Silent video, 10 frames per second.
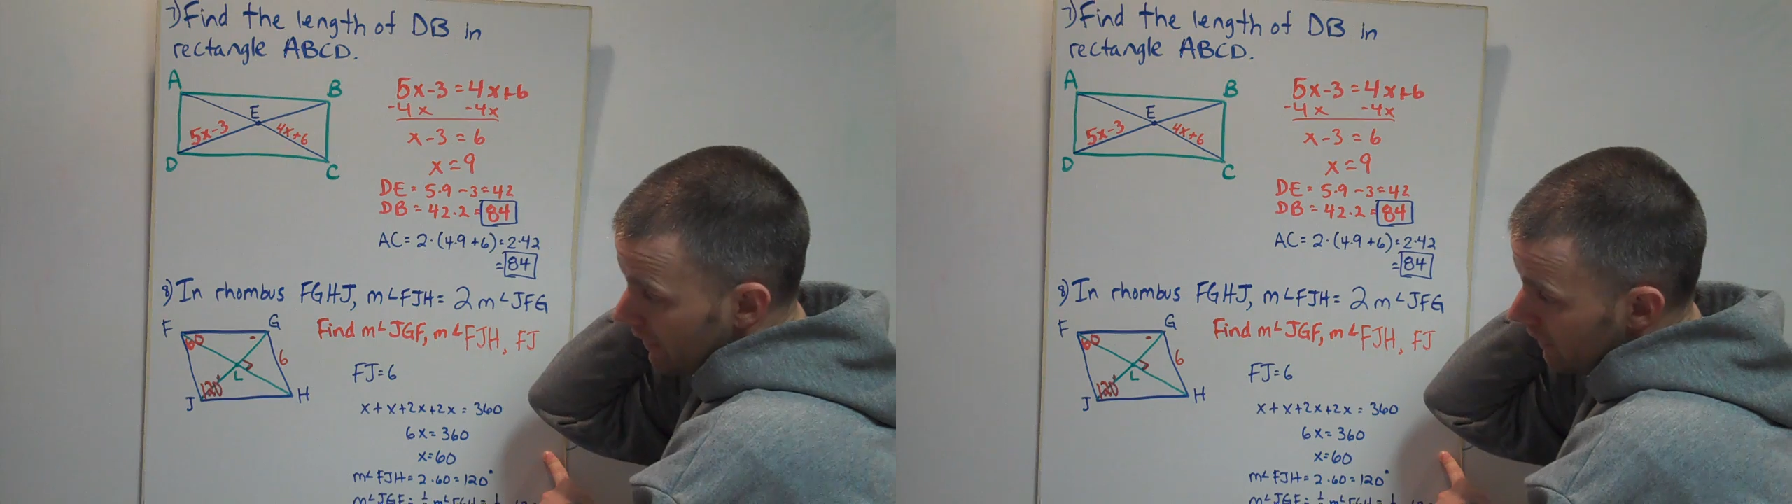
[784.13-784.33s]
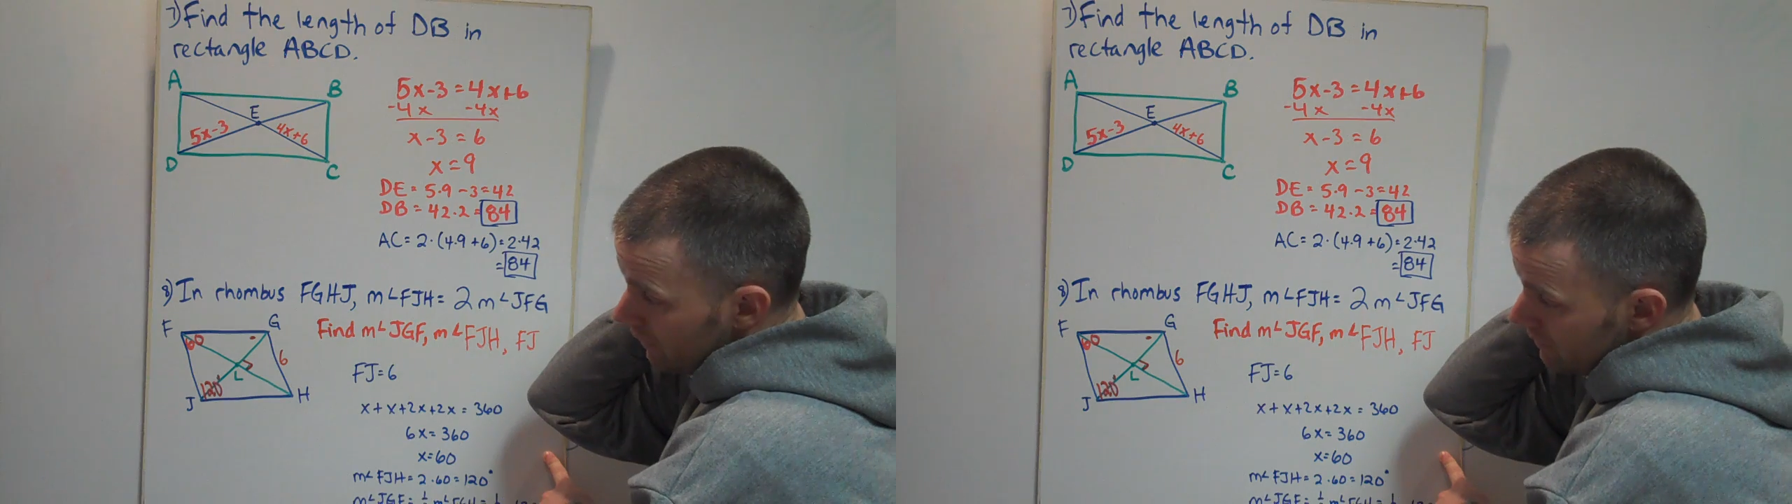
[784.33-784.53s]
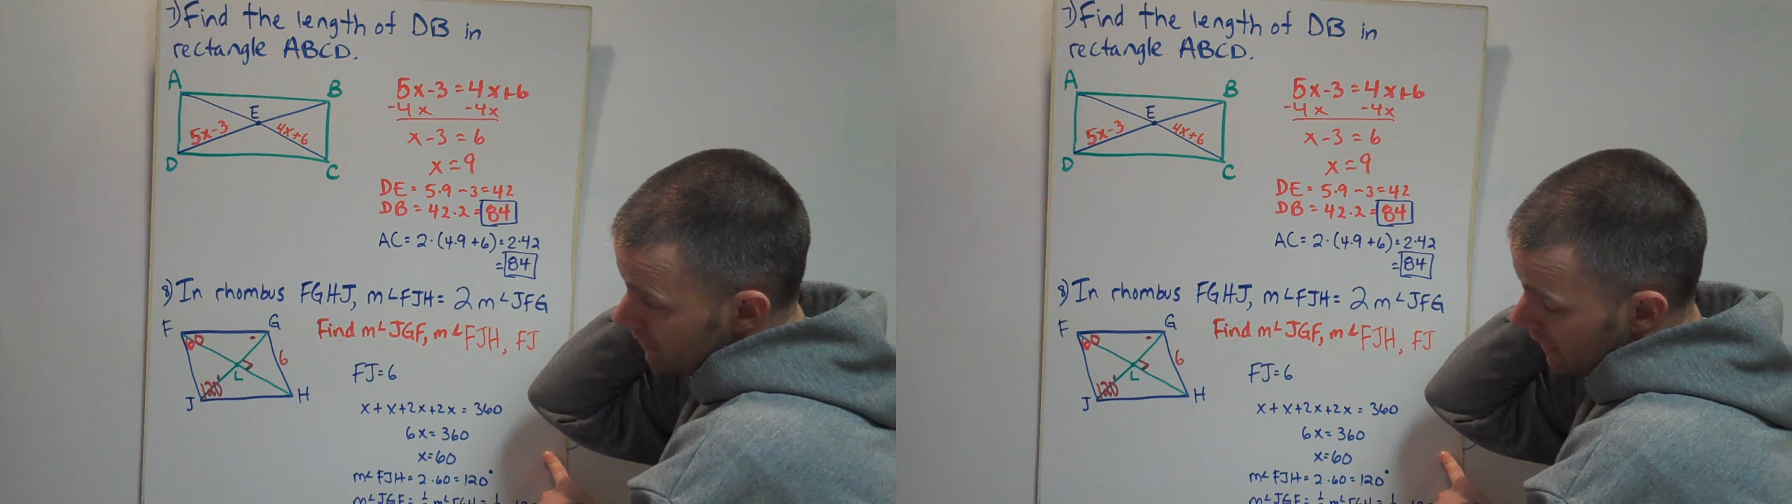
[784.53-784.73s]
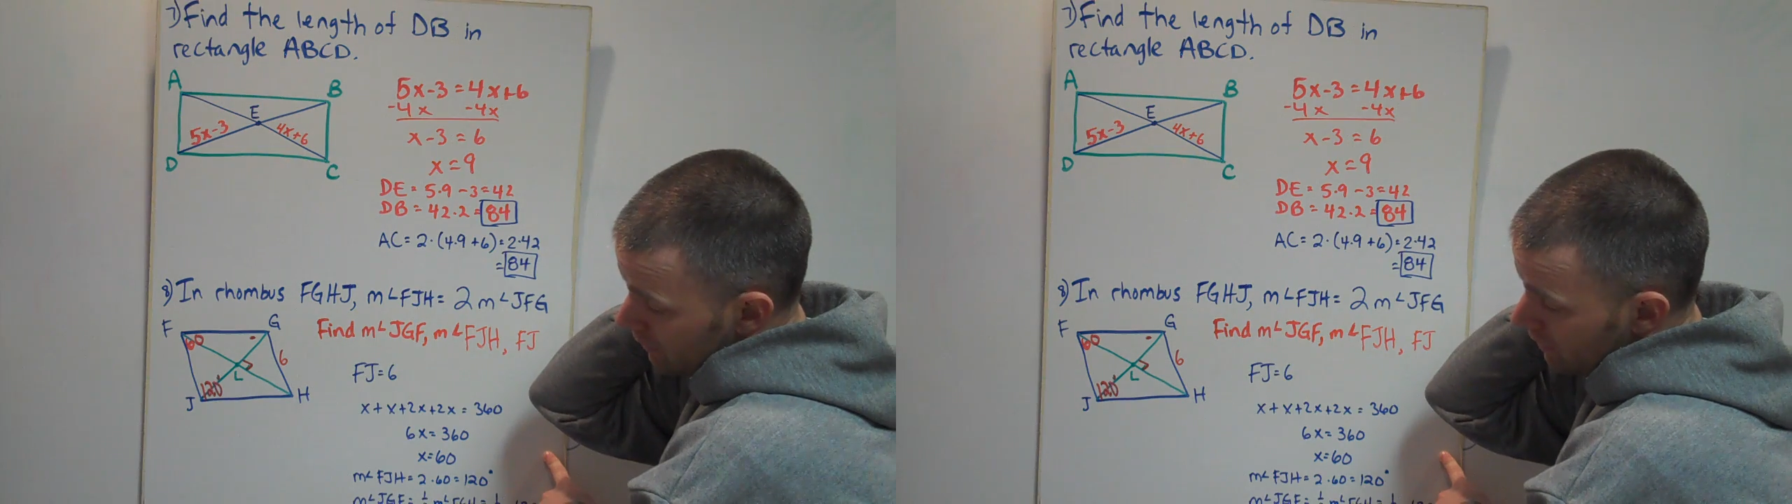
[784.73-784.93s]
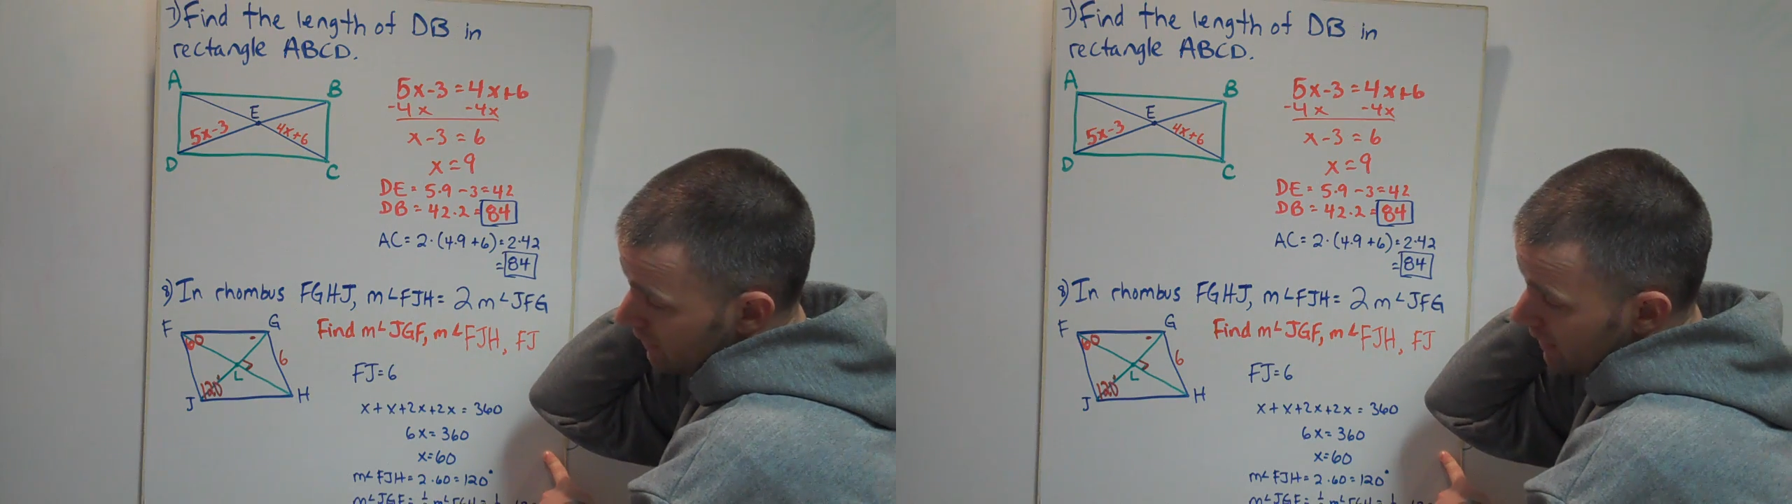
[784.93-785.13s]
they
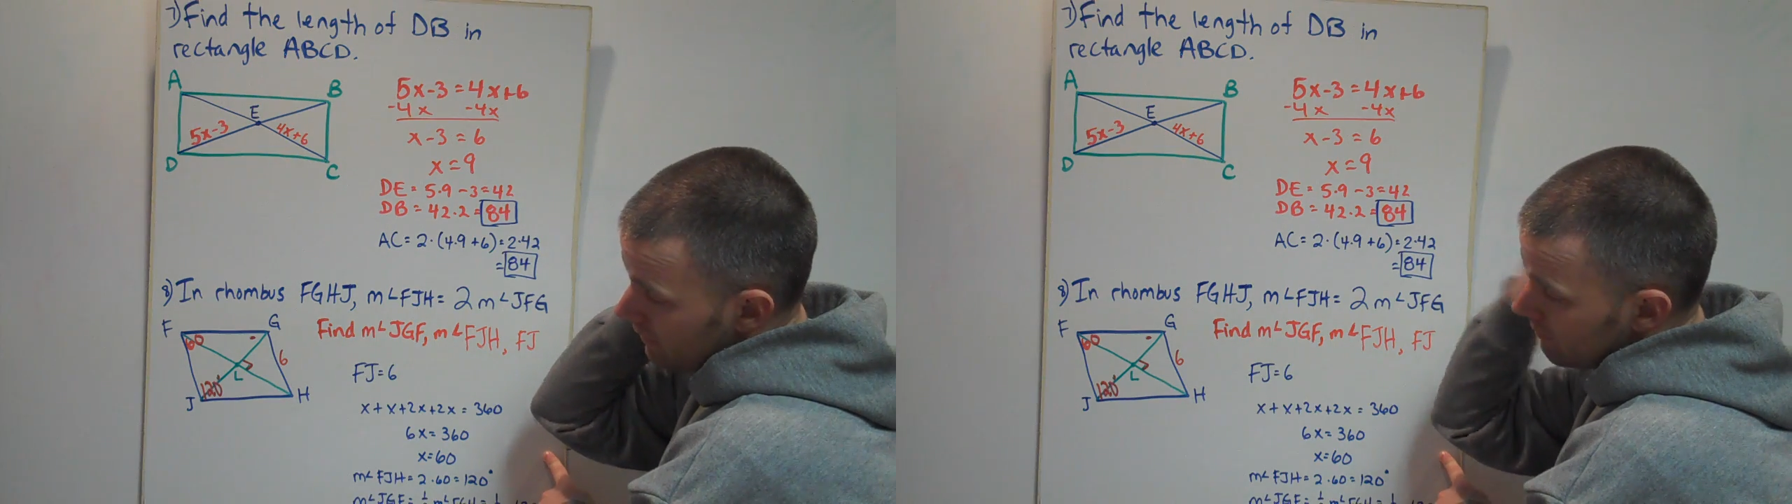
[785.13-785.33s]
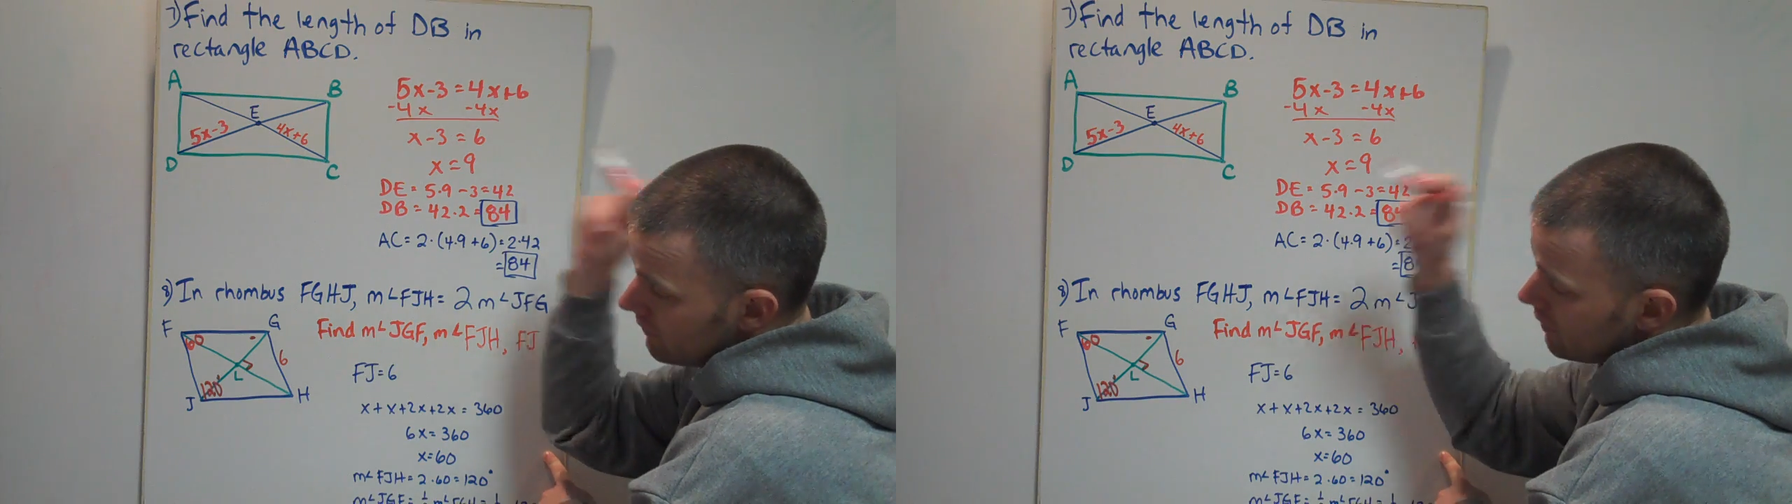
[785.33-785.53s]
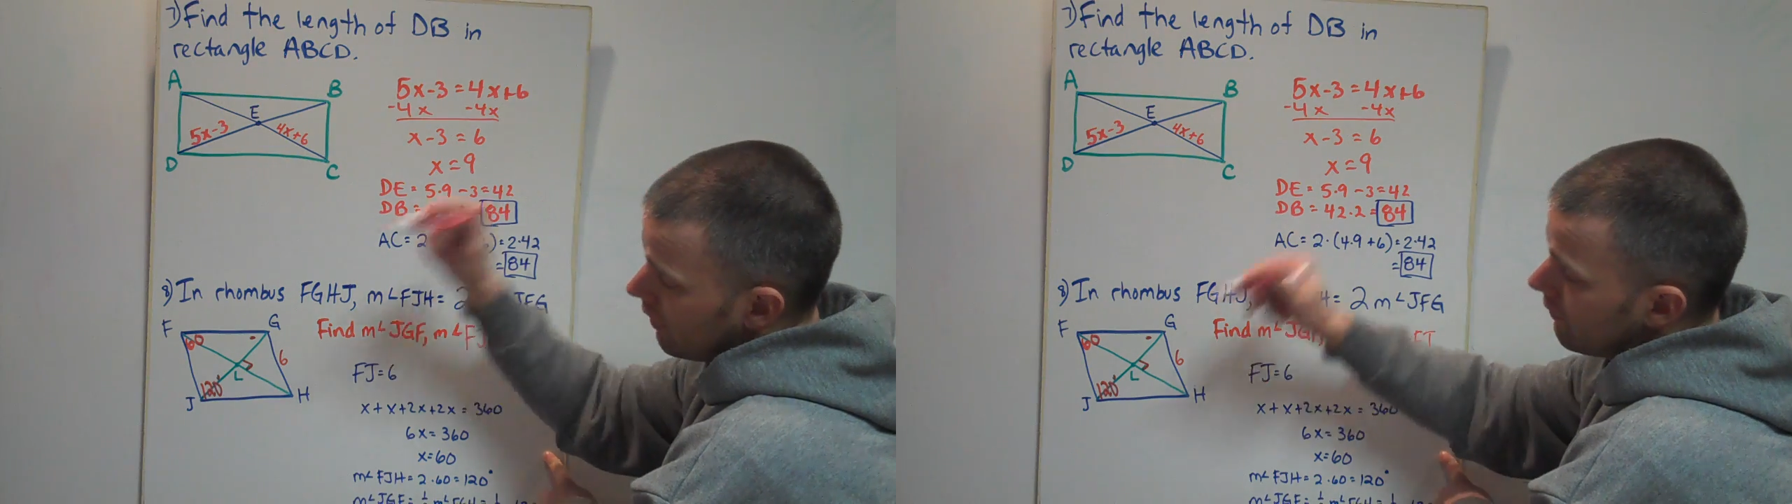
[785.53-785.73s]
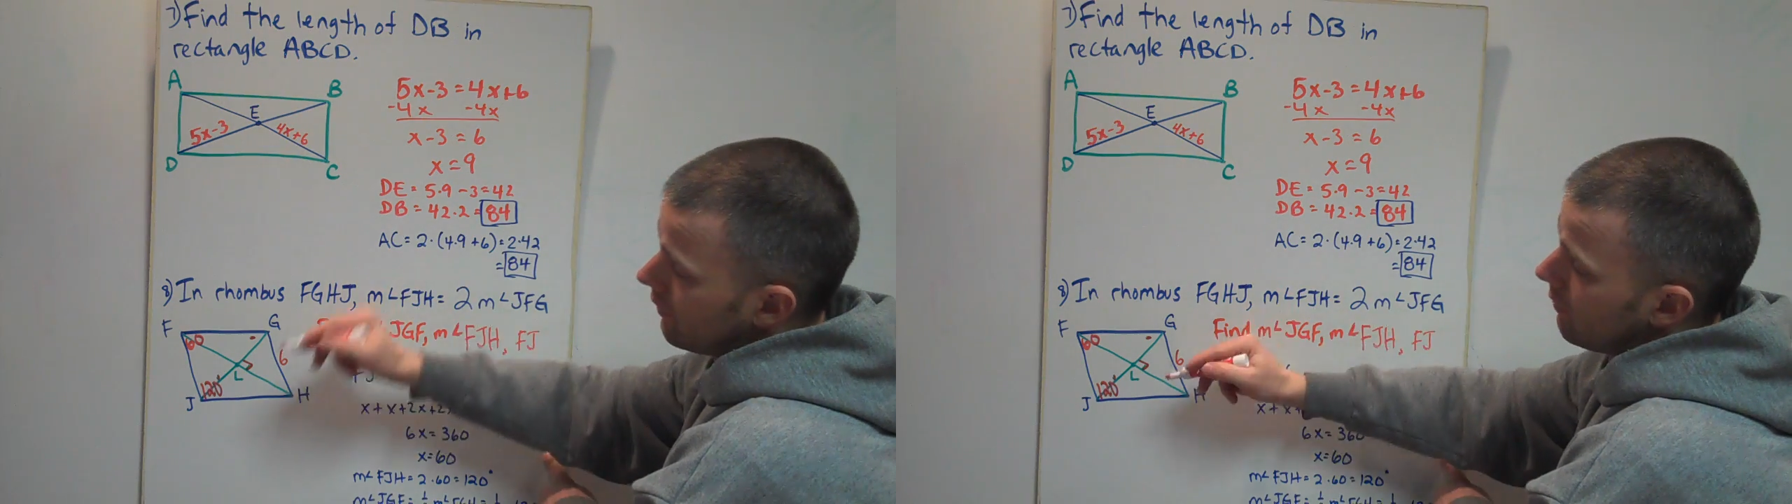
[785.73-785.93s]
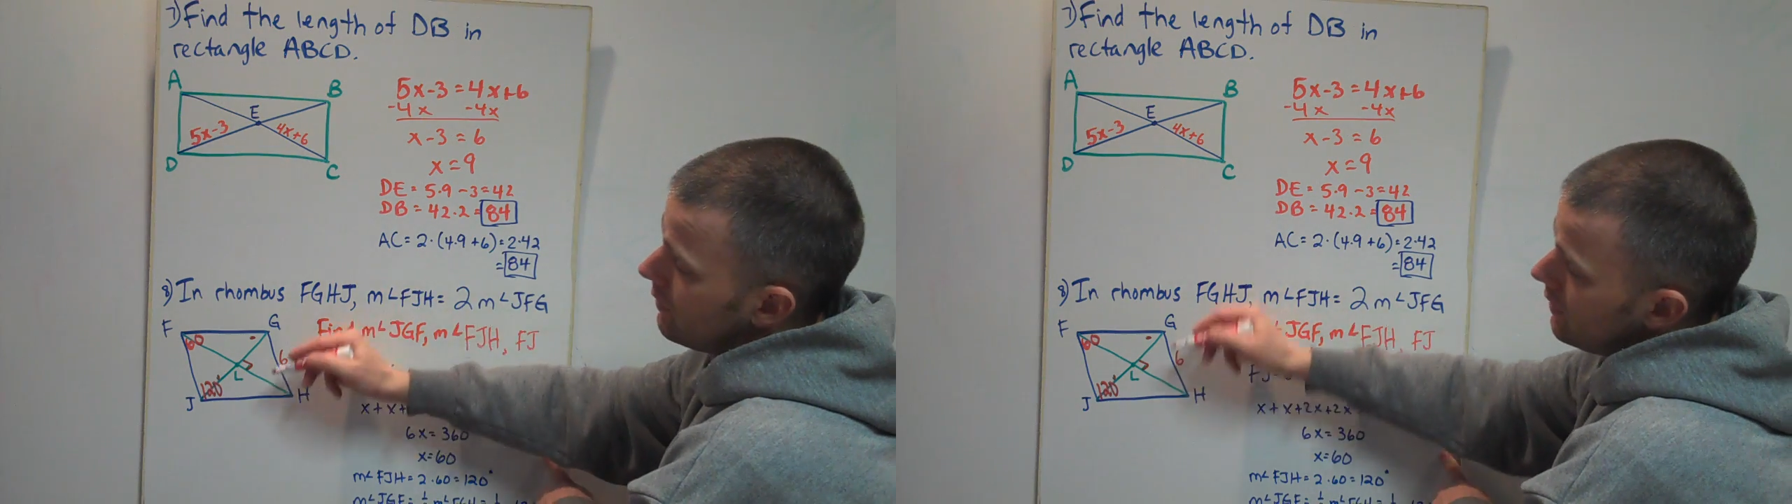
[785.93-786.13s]
intersect, or that they start
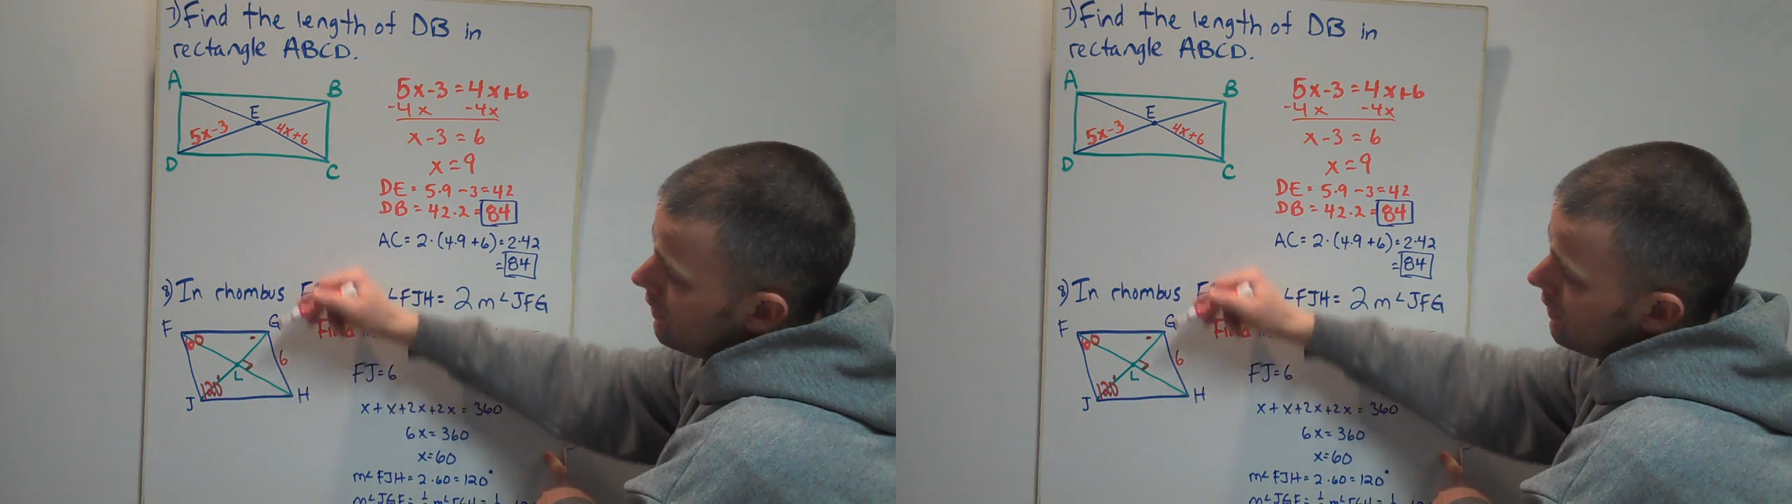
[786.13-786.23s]
from.